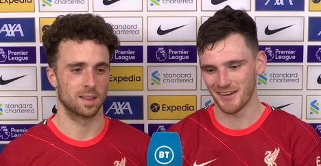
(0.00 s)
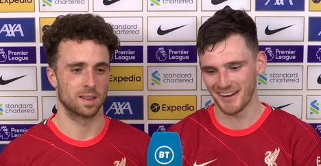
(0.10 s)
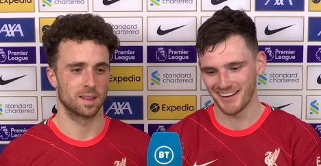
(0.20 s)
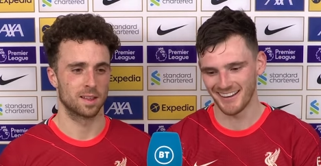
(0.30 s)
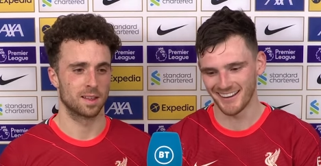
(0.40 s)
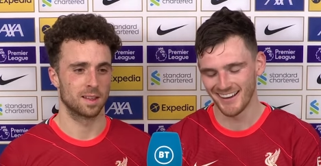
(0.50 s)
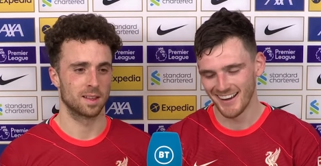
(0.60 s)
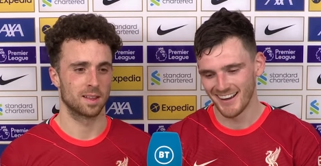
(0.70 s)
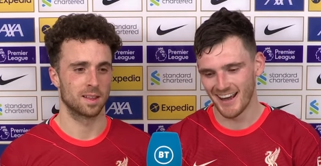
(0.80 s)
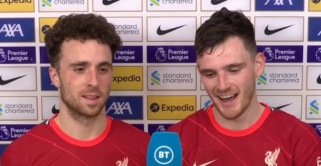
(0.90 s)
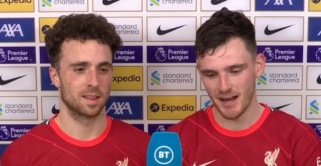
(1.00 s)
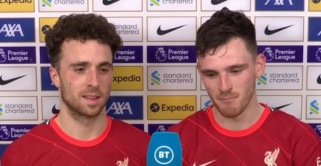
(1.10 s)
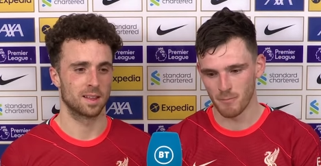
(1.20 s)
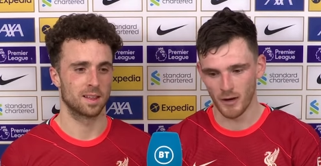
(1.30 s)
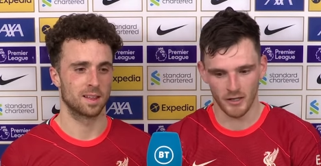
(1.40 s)
Speaker 1: be okay here.
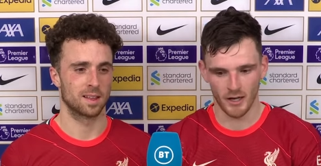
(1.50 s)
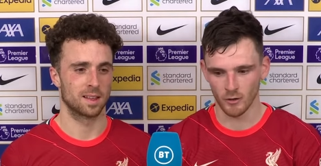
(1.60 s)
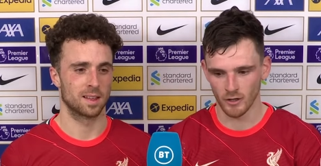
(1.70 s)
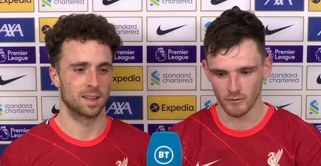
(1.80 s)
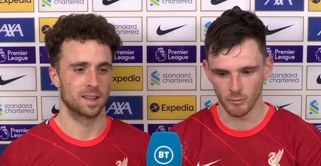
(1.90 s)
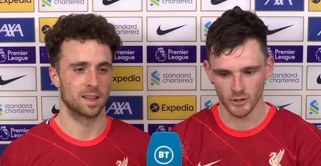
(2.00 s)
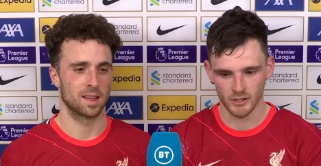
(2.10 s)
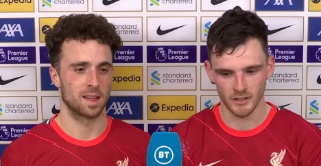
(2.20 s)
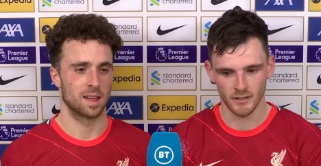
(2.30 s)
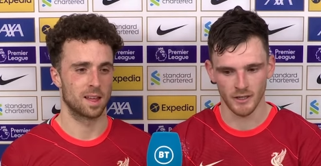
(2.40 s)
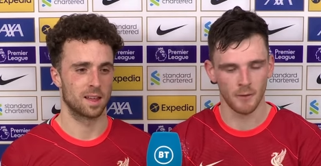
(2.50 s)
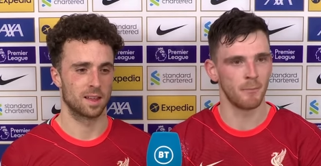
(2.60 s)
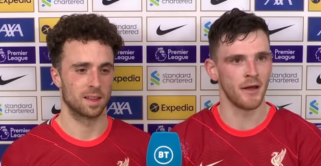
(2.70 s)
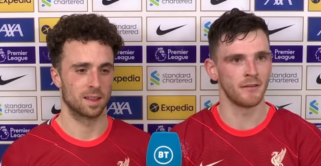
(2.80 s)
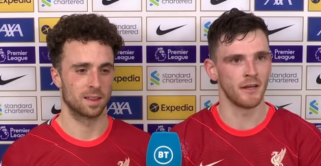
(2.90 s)
Um, but yeah, look, we just need to let
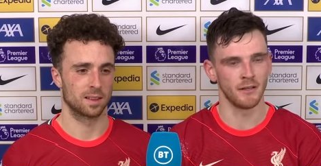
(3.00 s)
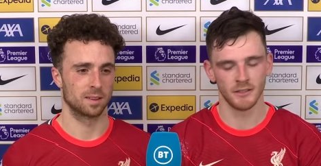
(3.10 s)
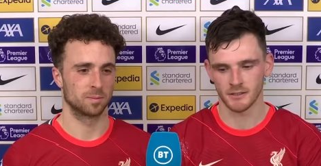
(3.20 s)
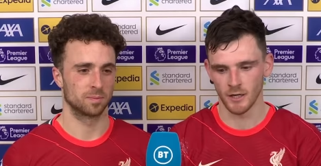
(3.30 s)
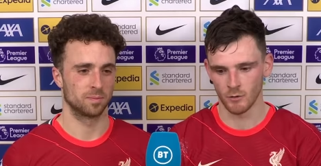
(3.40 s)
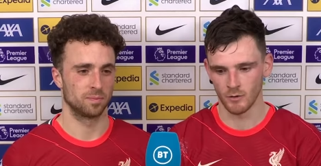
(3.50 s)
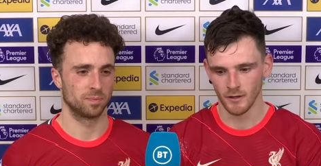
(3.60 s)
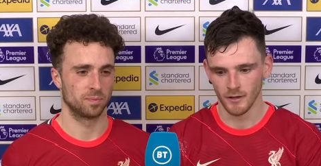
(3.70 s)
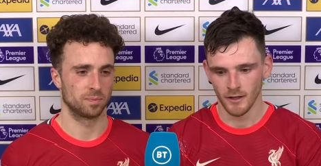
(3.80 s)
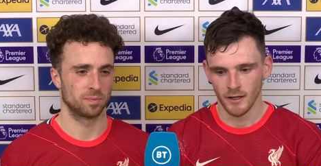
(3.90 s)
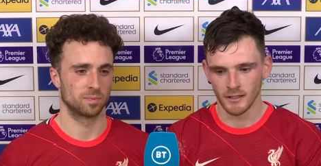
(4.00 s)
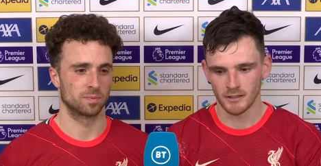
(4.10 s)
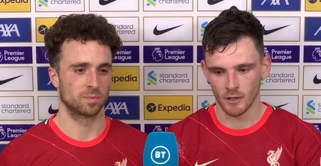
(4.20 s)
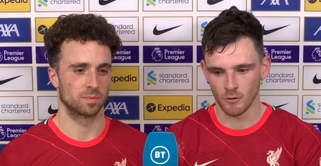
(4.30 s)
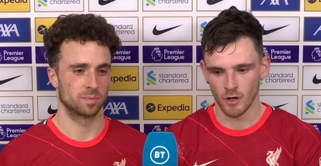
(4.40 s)
him bed in. He's still
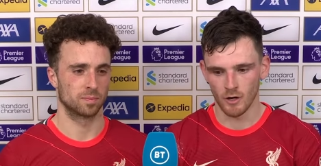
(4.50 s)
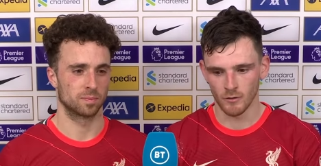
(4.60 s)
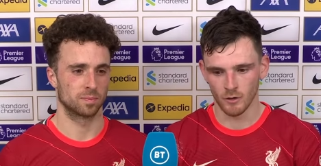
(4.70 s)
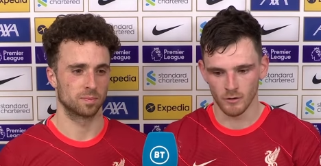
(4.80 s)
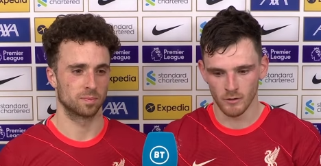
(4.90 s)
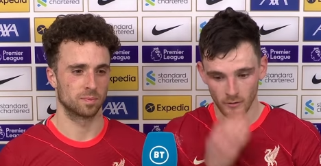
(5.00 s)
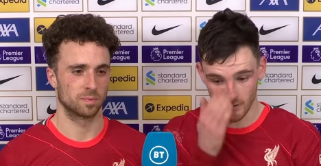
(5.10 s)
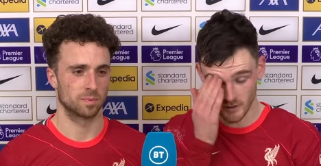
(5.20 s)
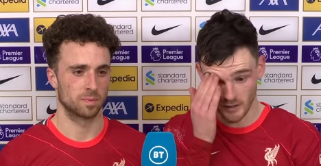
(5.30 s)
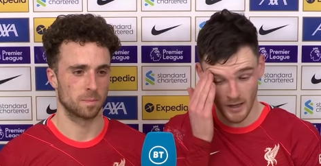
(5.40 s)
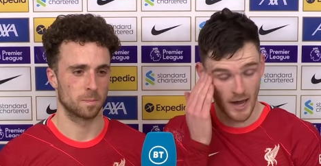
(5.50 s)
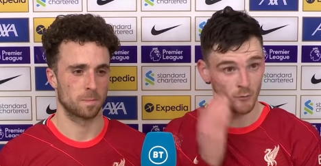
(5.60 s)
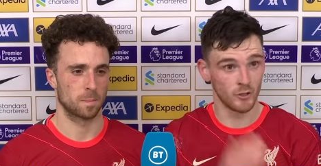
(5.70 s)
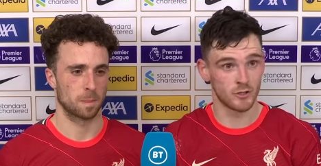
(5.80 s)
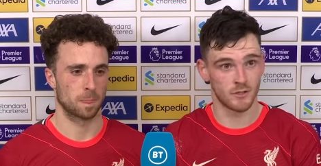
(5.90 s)
he's still got you know obviously the
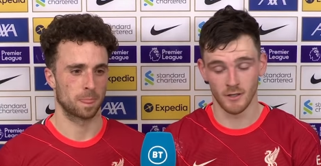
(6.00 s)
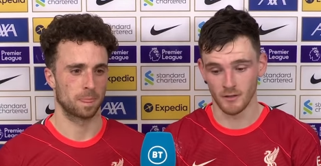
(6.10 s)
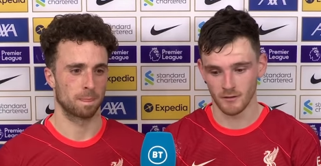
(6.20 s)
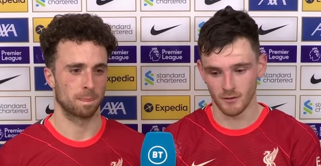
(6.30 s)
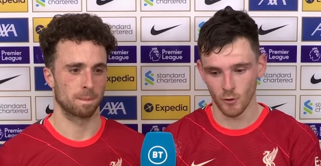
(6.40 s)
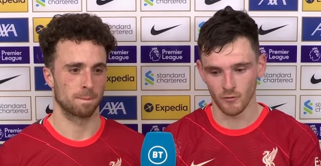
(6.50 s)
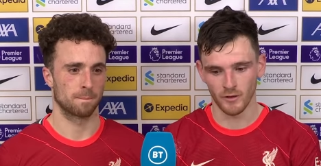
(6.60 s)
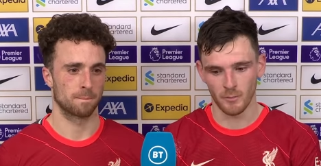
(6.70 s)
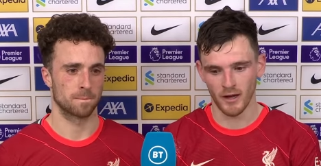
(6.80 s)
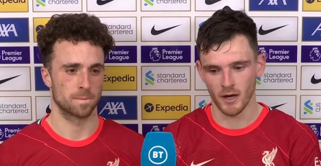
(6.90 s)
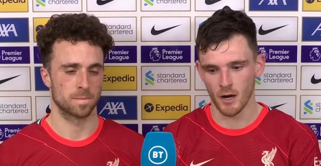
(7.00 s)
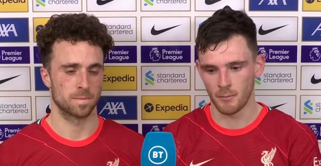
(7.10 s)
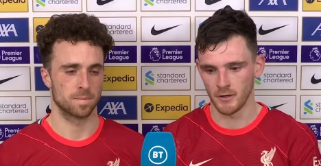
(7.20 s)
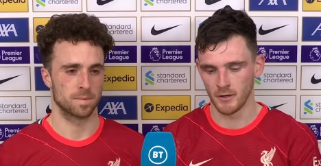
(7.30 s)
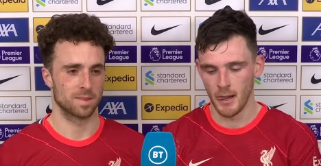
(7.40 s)
language to, to hopefully pick
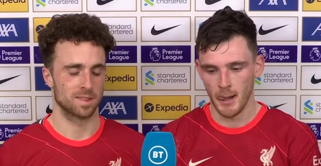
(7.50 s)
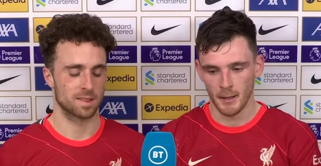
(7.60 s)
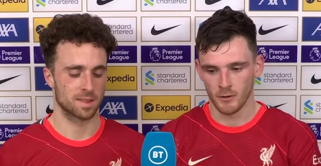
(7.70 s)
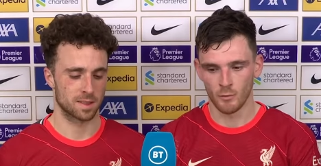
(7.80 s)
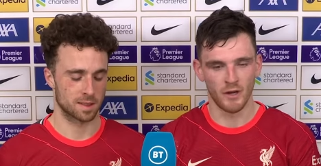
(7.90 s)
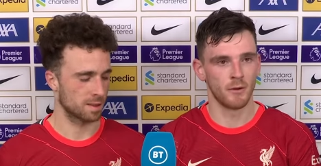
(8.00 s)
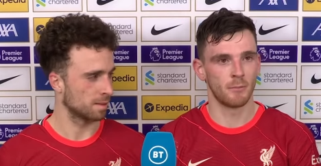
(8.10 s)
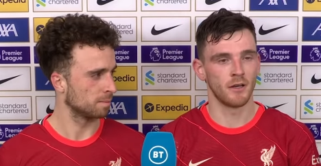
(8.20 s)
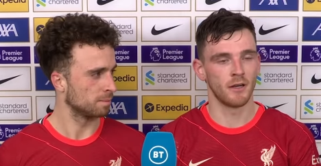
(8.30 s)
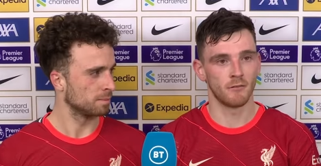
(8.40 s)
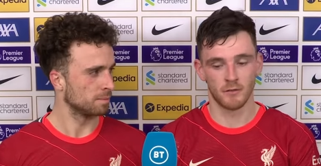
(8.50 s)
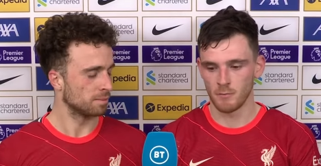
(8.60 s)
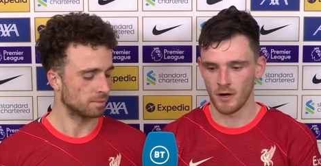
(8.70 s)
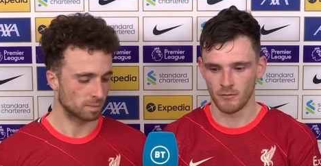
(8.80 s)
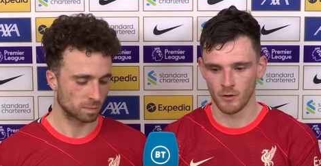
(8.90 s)
up and the way we play and
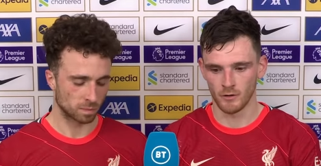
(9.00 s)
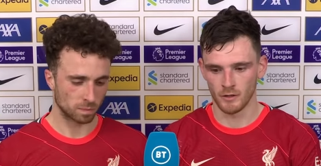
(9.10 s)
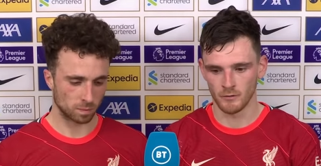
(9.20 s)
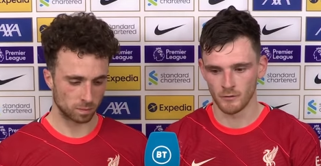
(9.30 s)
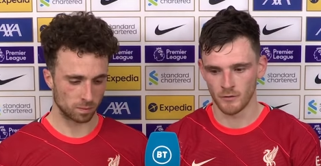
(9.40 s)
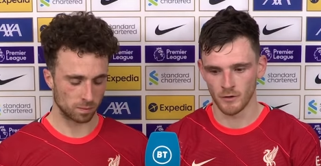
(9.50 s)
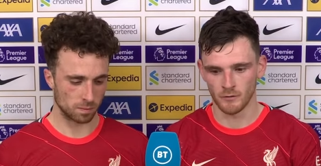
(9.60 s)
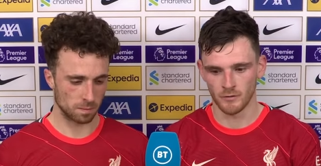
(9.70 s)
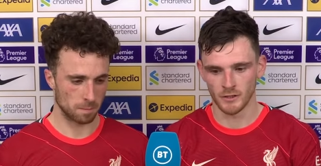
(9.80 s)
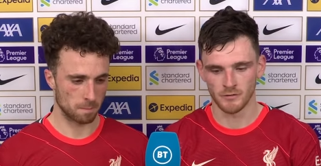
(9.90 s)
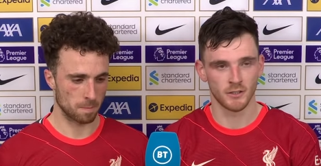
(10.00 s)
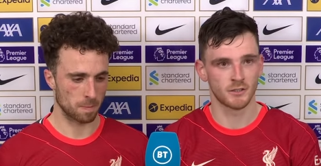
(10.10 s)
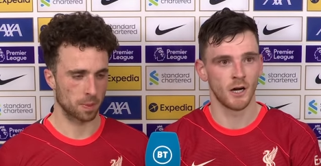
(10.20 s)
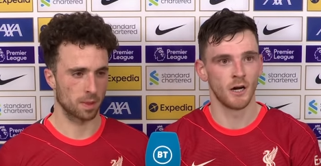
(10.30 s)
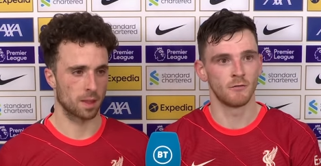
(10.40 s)
everything. But I thought for for his
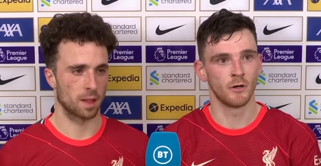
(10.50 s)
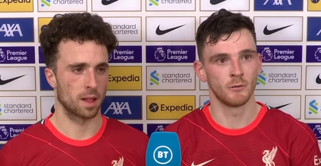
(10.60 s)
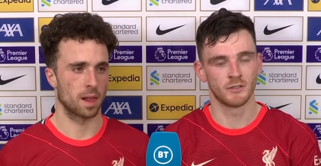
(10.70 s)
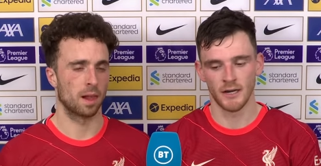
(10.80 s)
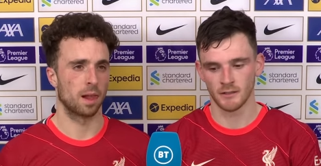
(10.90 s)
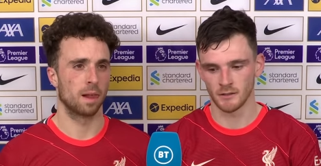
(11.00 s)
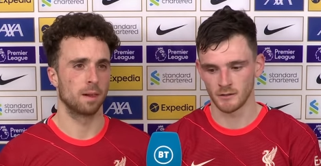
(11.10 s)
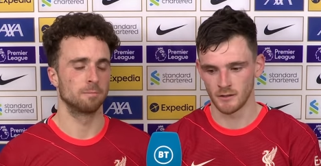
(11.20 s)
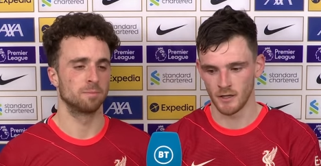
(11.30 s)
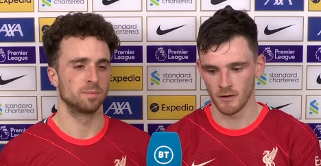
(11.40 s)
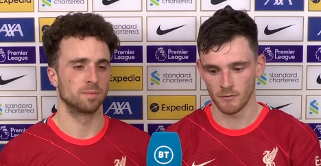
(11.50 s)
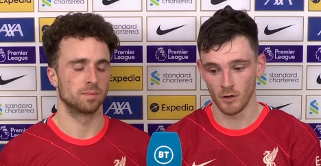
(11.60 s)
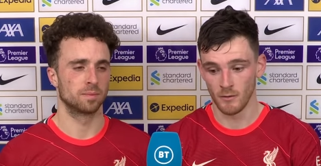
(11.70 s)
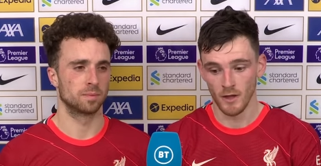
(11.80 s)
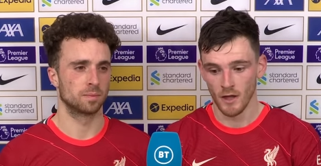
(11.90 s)
first start, I thought it was excellent today. I
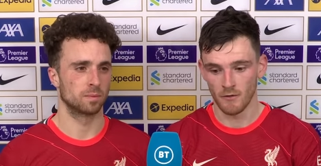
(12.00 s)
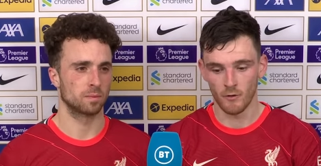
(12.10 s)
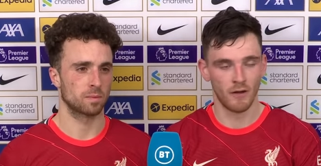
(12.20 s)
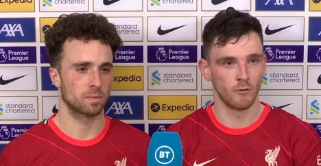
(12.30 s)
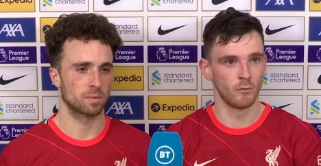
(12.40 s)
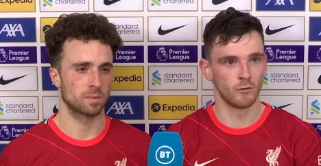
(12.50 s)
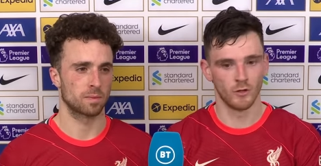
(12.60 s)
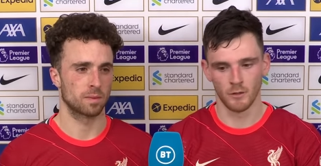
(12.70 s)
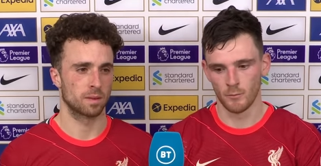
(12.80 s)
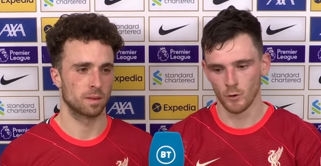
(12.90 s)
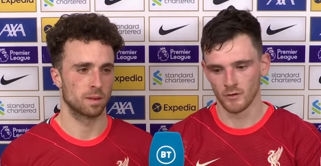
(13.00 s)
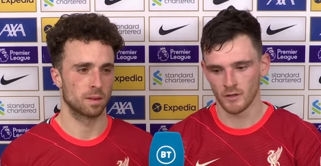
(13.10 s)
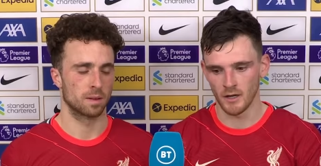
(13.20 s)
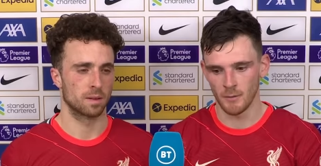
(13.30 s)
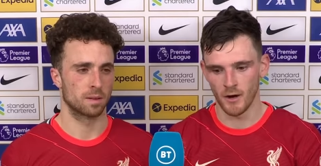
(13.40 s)
thought I thought everyone was really
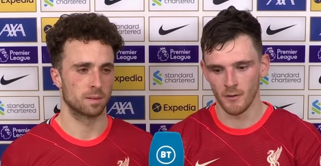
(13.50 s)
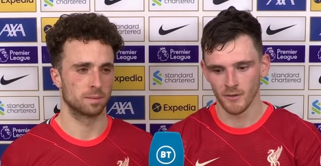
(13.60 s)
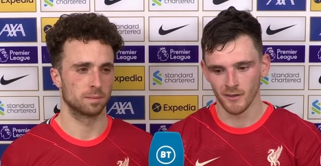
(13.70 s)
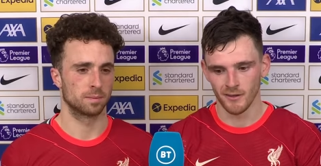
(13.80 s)
important today. But